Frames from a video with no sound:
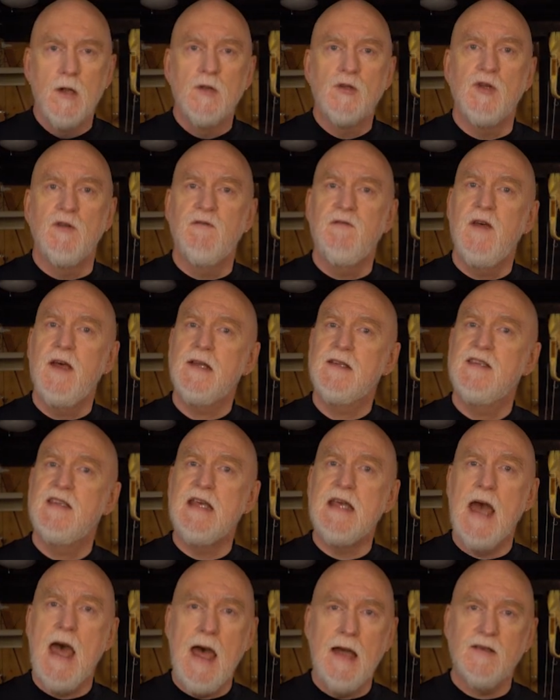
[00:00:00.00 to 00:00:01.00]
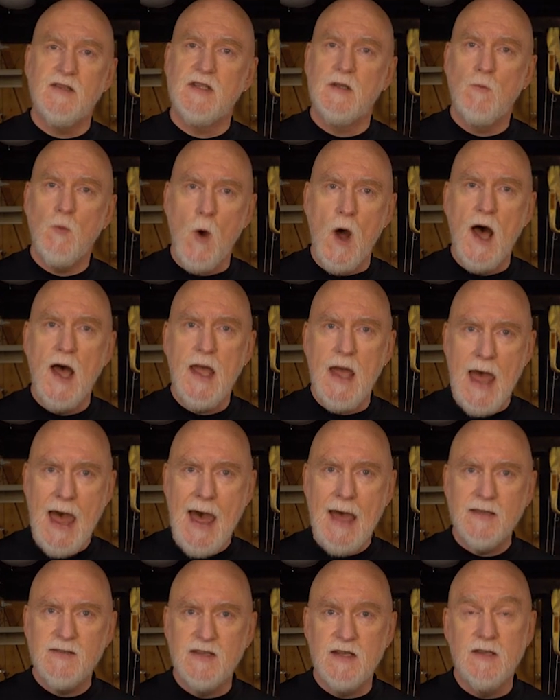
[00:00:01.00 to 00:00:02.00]
To fix the X and Y
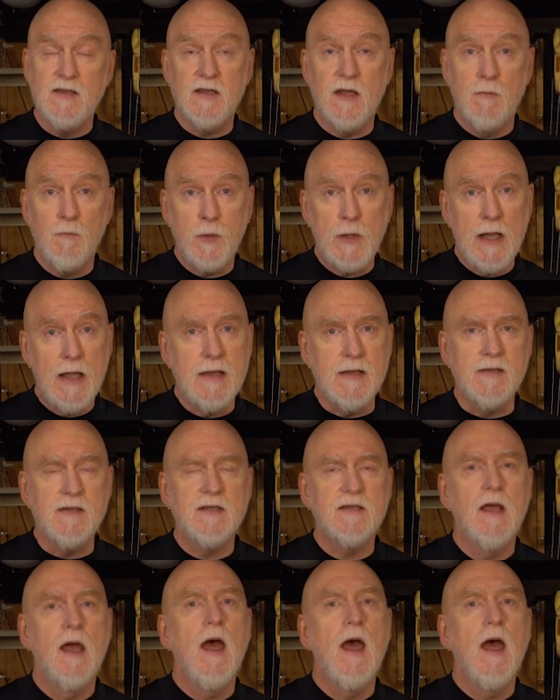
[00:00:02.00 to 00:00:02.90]
axes in place,